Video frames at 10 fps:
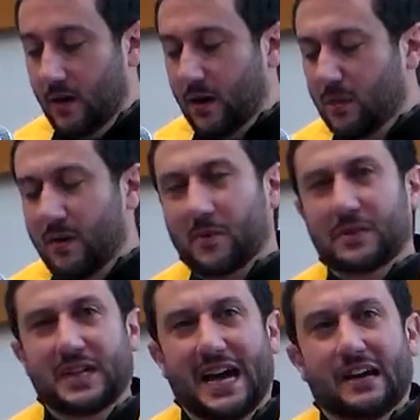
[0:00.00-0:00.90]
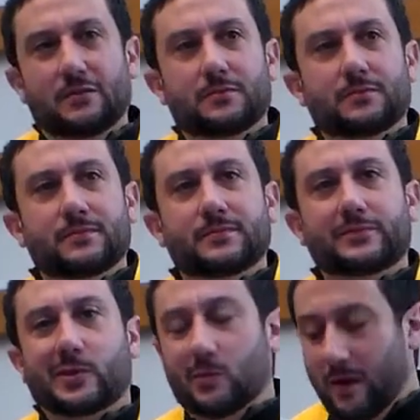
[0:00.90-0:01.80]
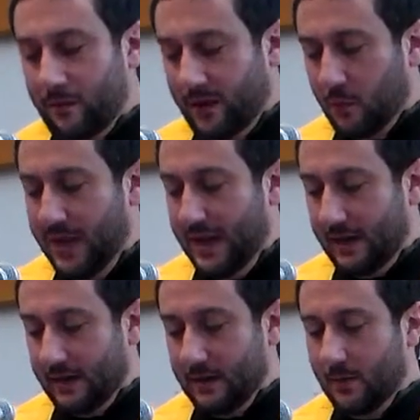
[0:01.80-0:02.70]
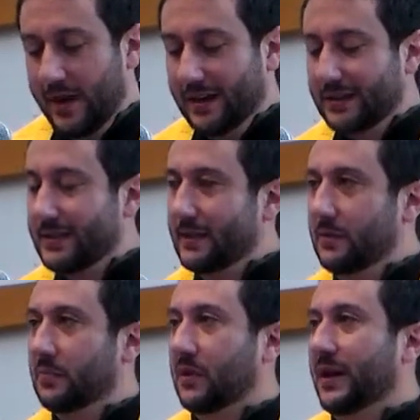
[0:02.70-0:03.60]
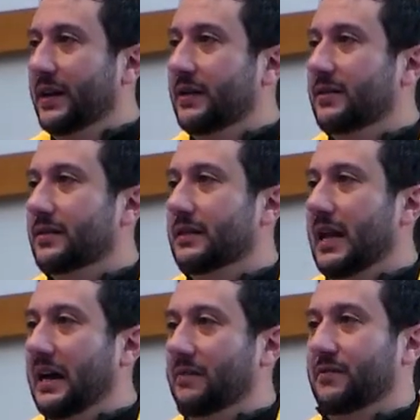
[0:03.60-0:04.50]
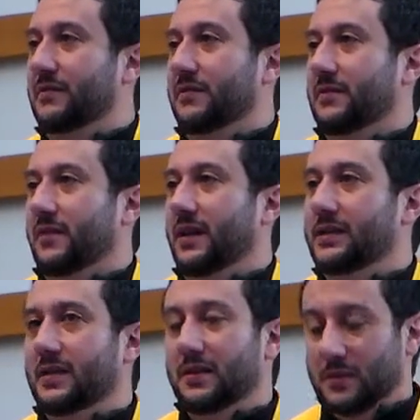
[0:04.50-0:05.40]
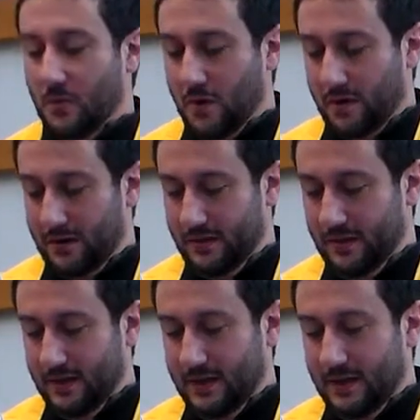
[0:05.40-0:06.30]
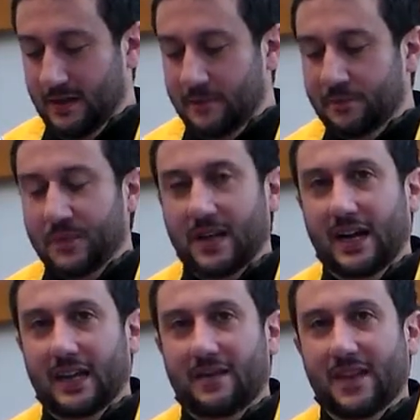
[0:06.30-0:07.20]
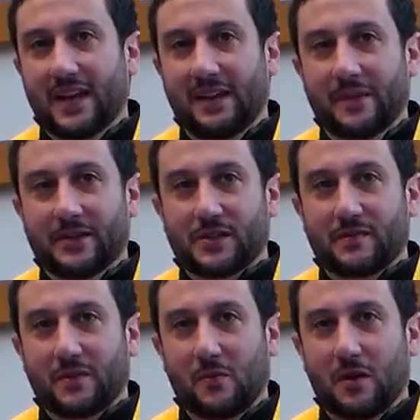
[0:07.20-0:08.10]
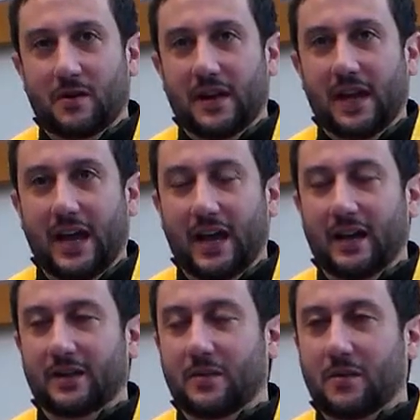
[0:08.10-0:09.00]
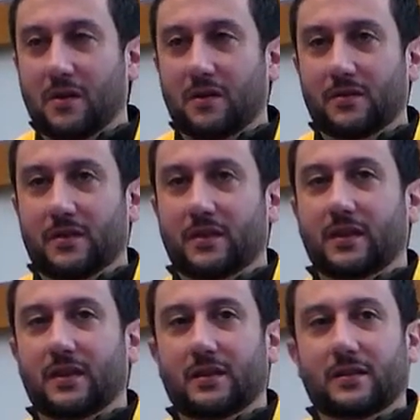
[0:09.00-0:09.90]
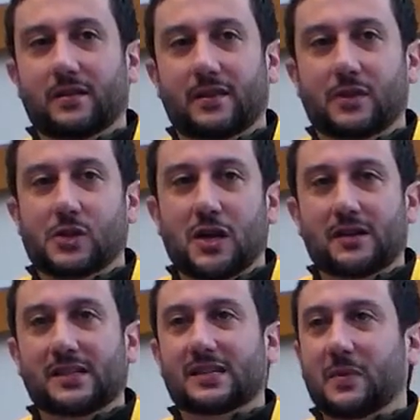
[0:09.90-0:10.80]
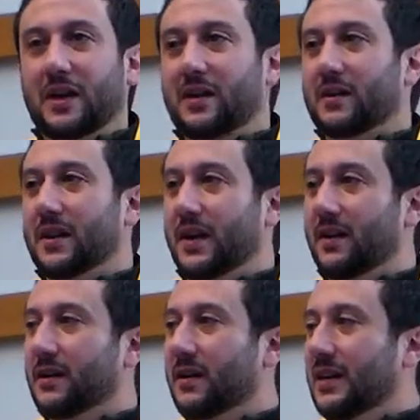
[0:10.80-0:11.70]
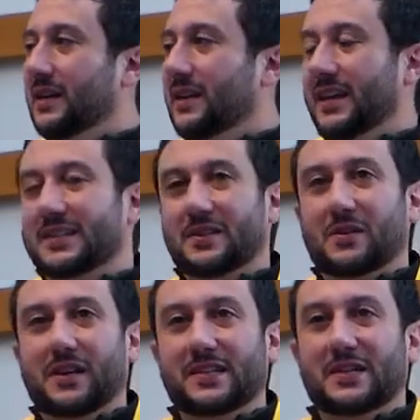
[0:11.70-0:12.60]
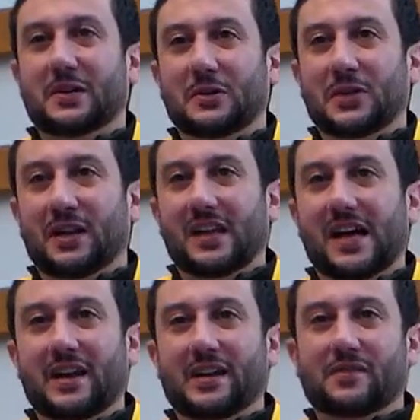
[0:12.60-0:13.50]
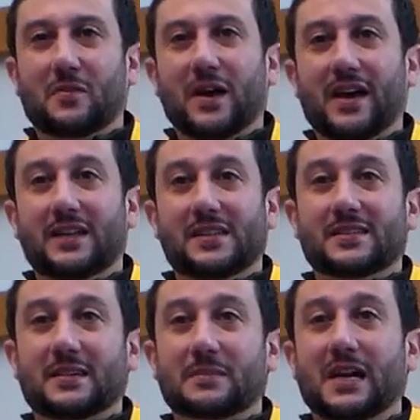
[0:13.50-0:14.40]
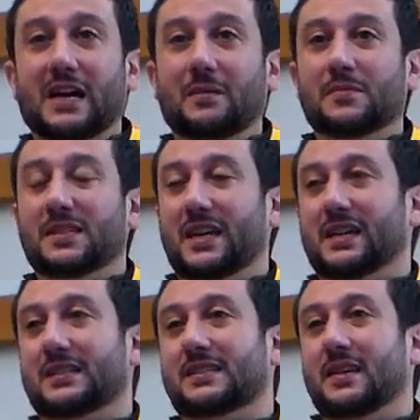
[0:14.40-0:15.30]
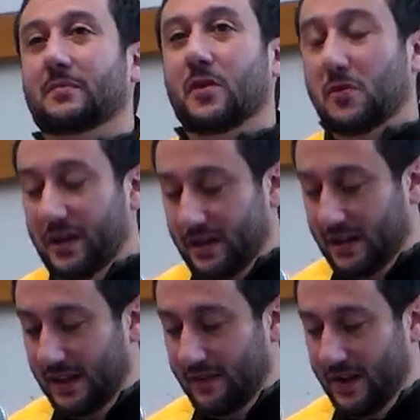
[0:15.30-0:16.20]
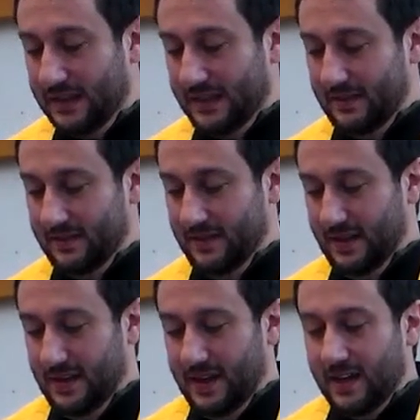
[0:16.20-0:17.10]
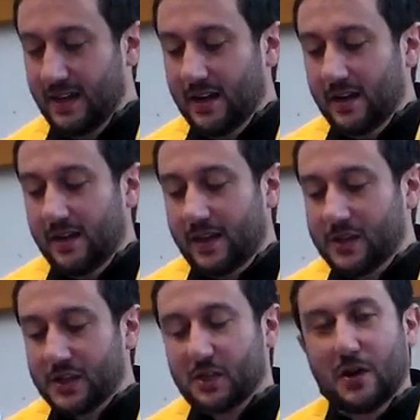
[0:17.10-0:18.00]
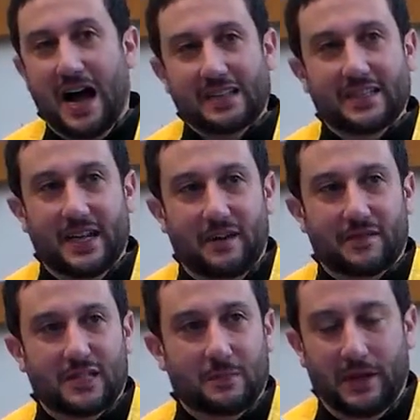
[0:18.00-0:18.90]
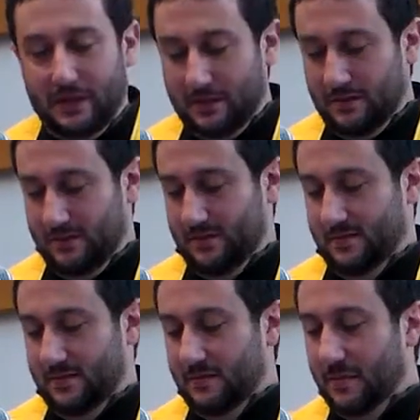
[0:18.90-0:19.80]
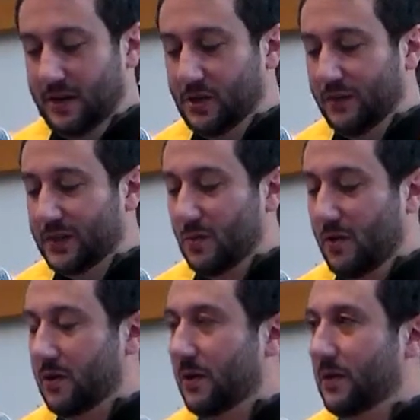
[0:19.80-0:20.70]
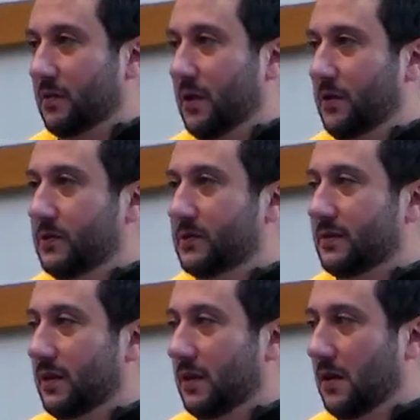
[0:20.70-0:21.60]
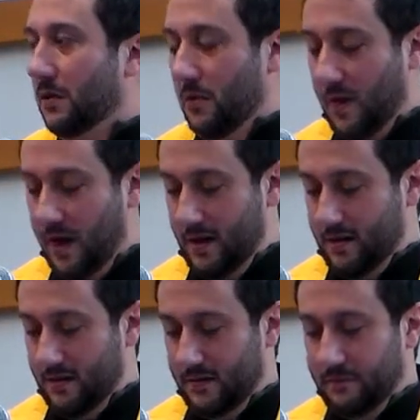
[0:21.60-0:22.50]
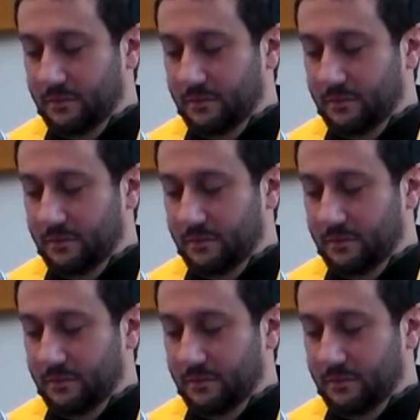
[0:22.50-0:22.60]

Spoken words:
or when we're down, or when we're weak, we can still bring life into this world. I love that image of the watering can or the jugs as we heard here. That story is told in a lot of different ways, and sometimes it's a broken clay vessel that just cracked enough to spill much of its water on the road along the way.